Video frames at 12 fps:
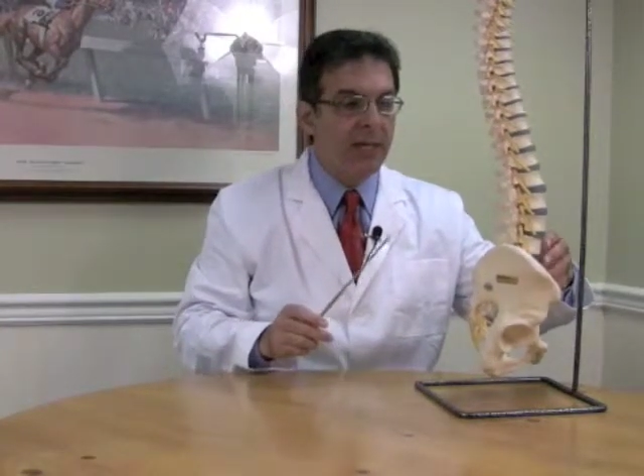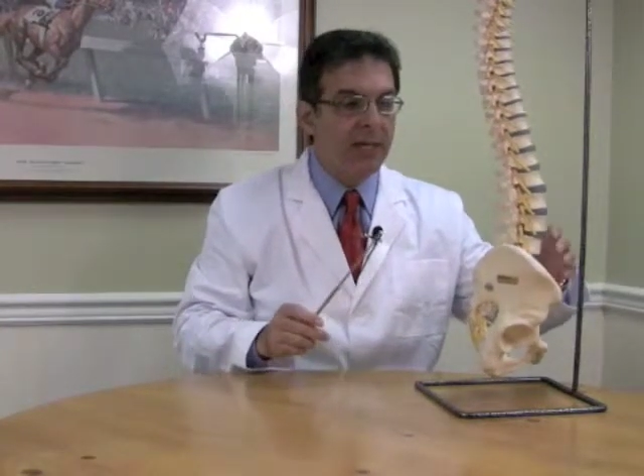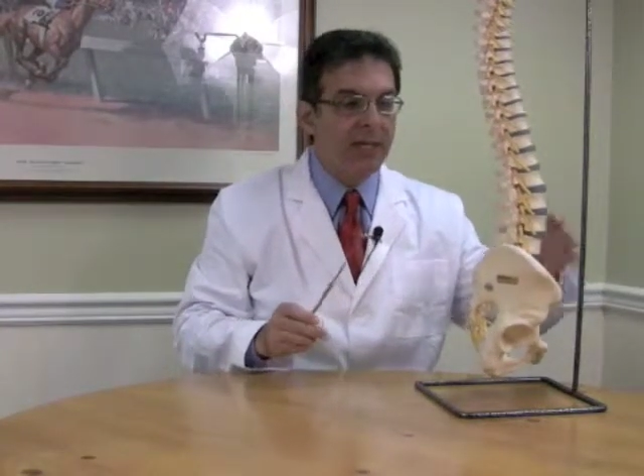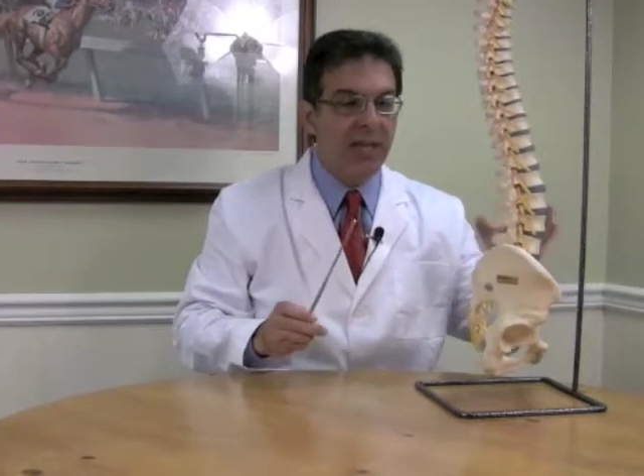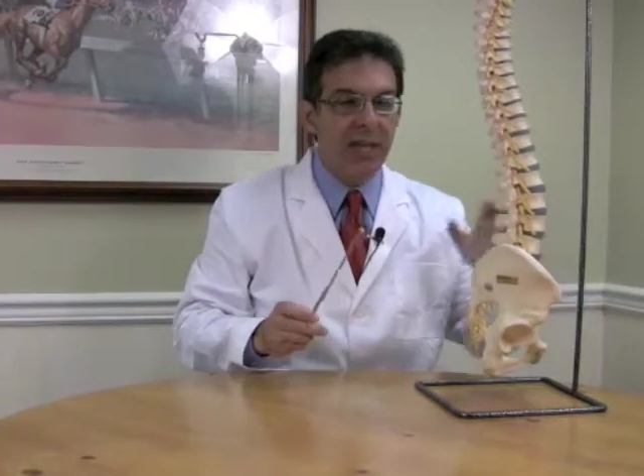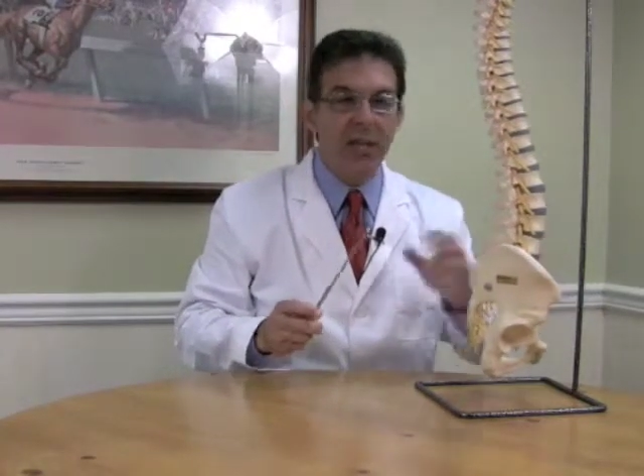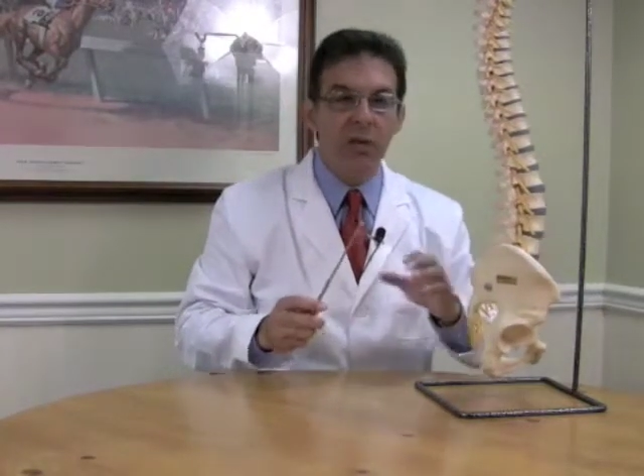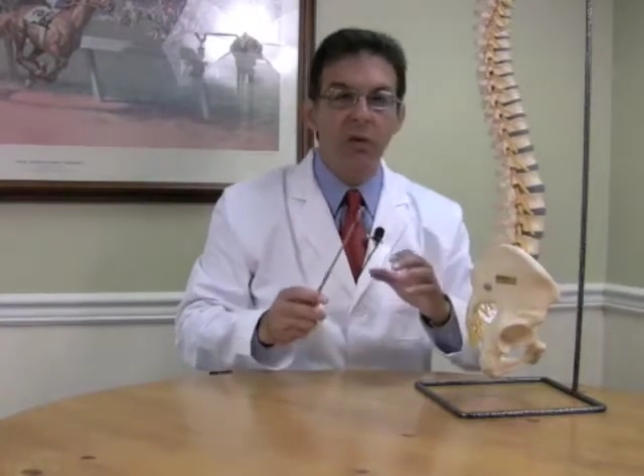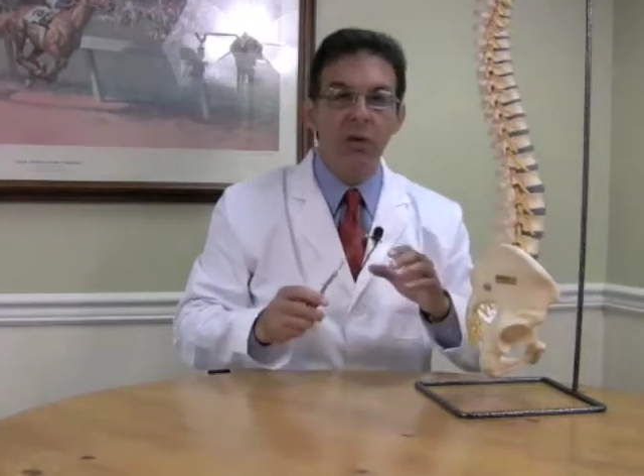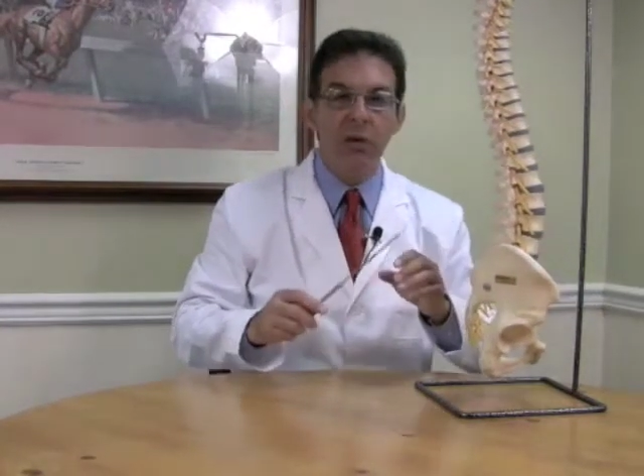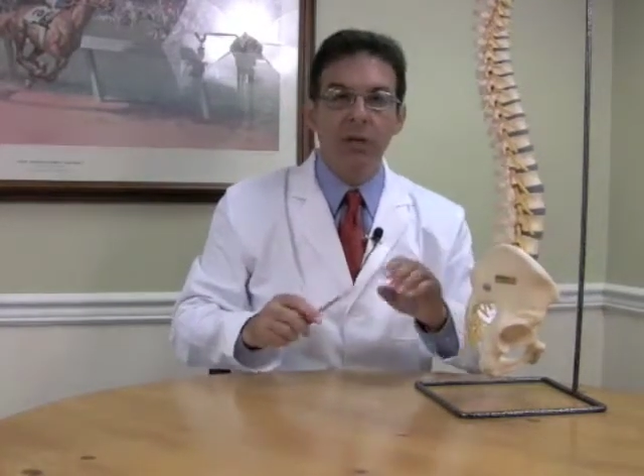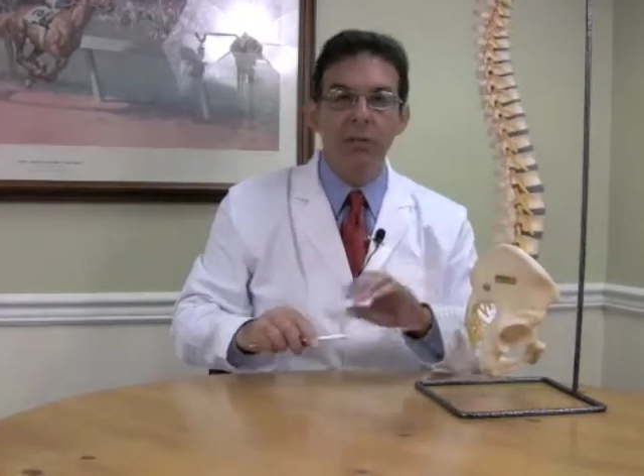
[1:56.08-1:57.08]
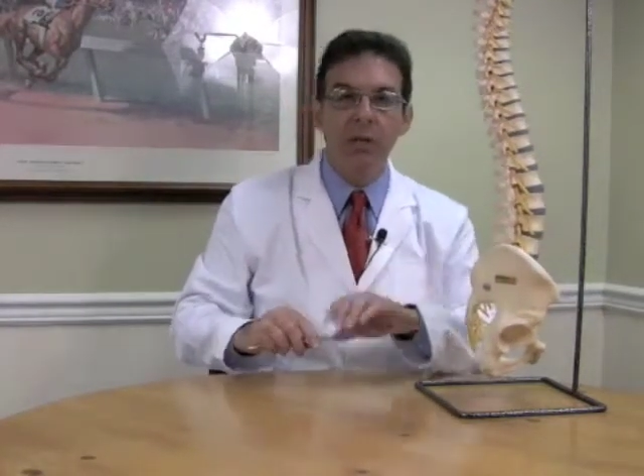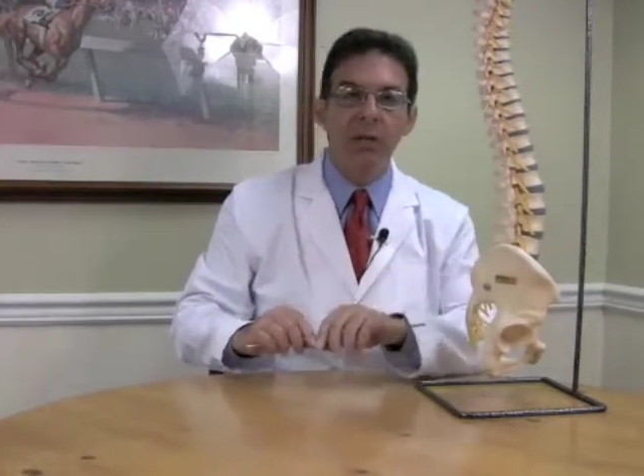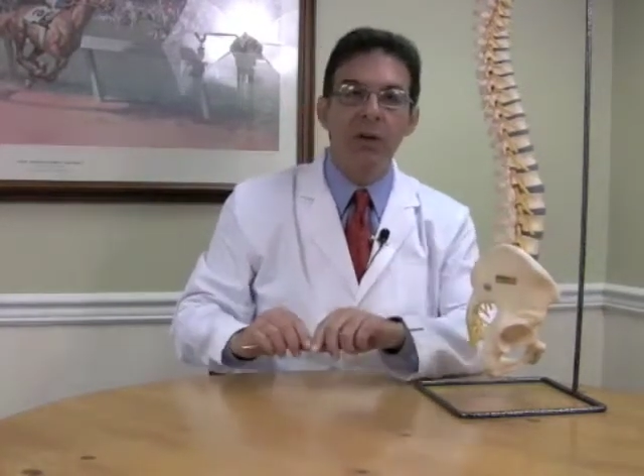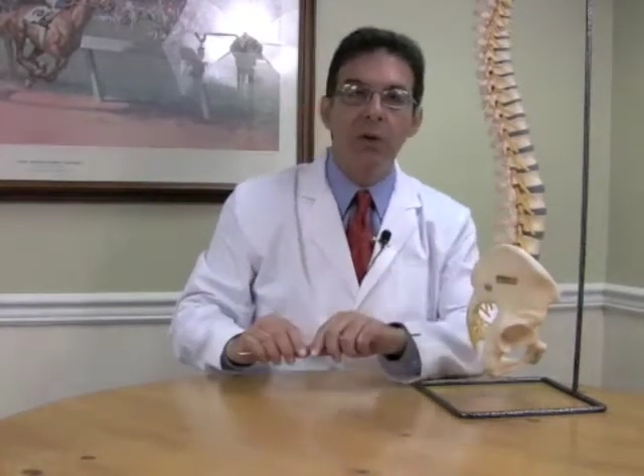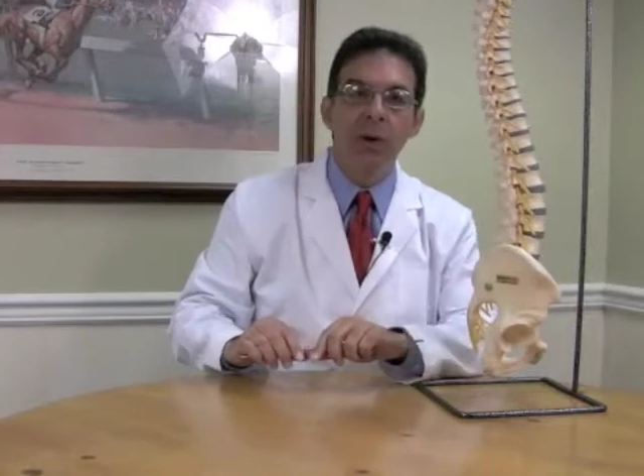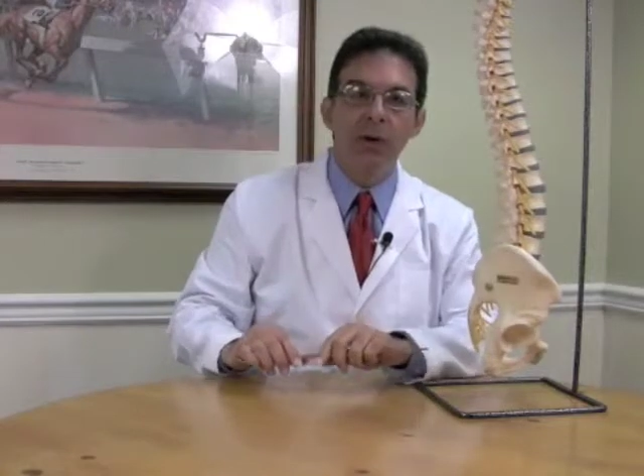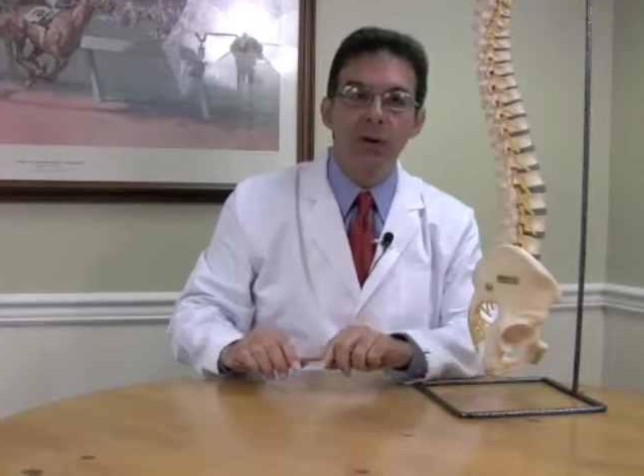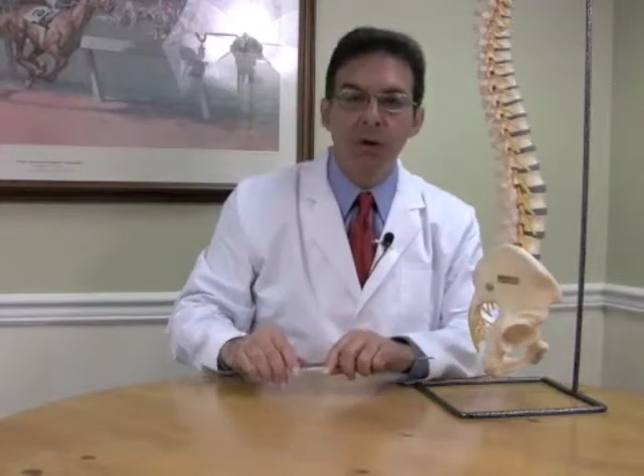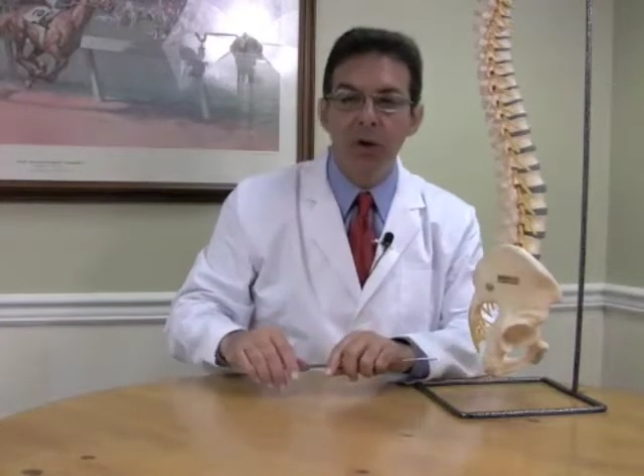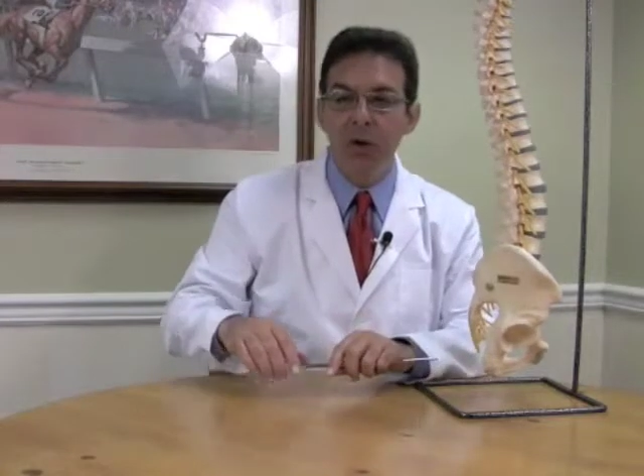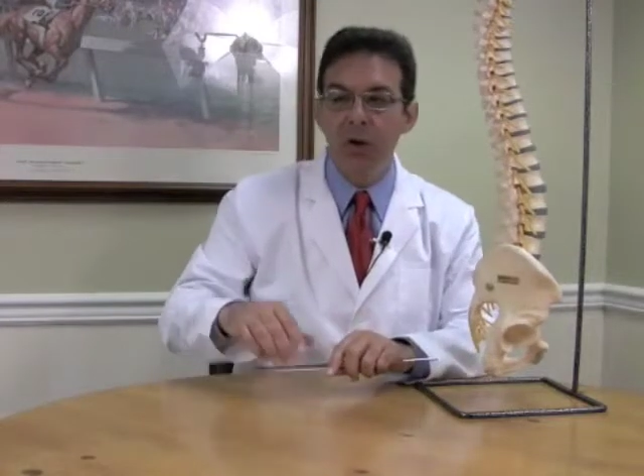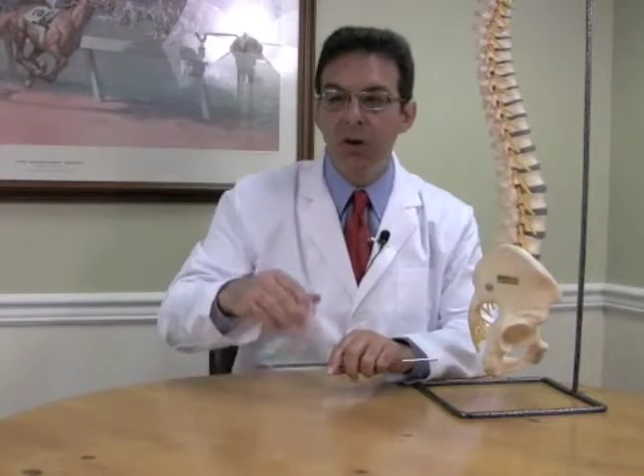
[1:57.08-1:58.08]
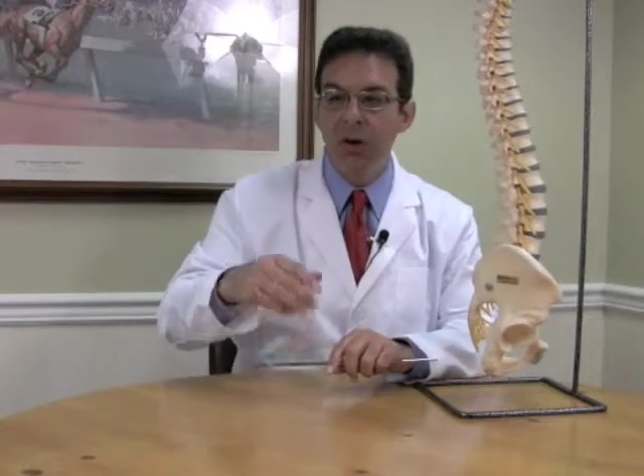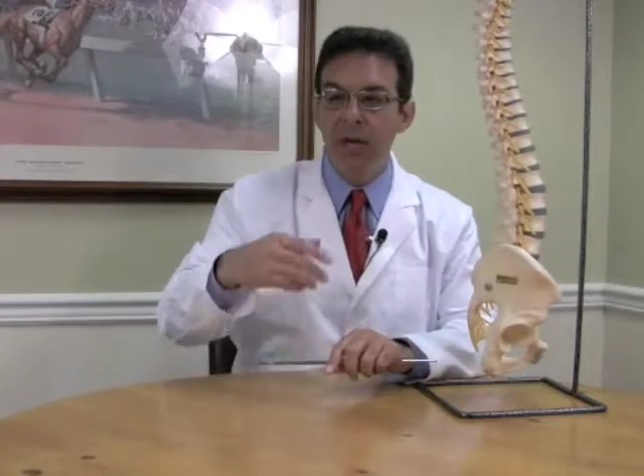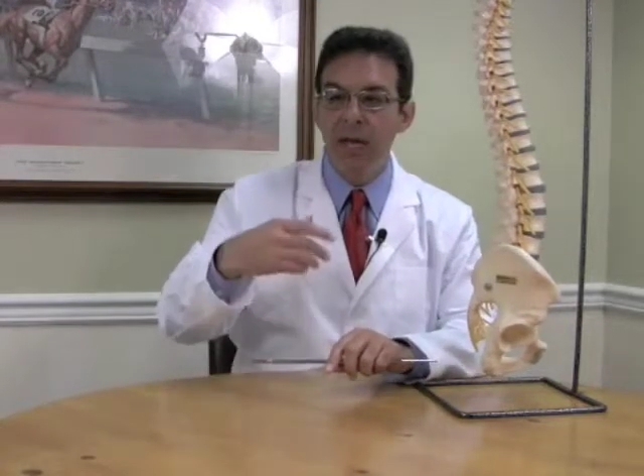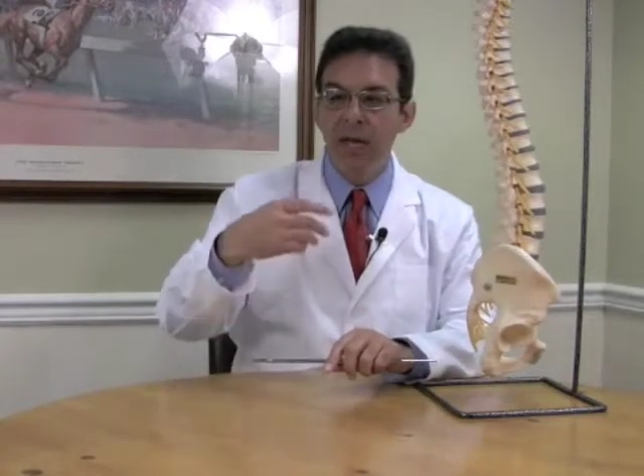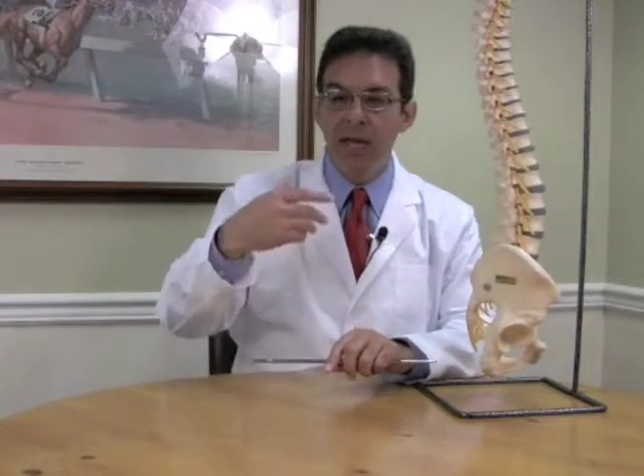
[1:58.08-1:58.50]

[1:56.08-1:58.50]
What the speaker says: is that you can be going along